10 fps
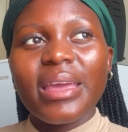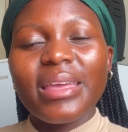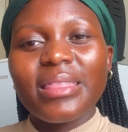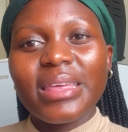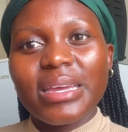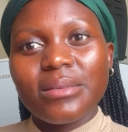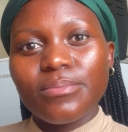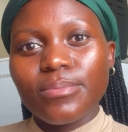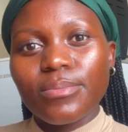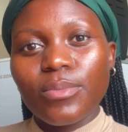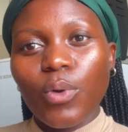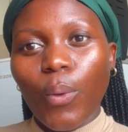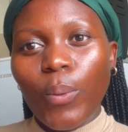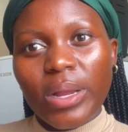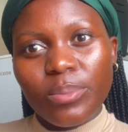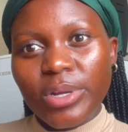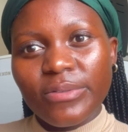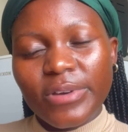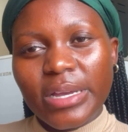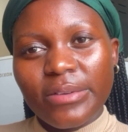In that
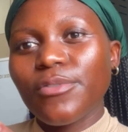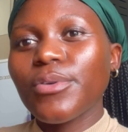1.5,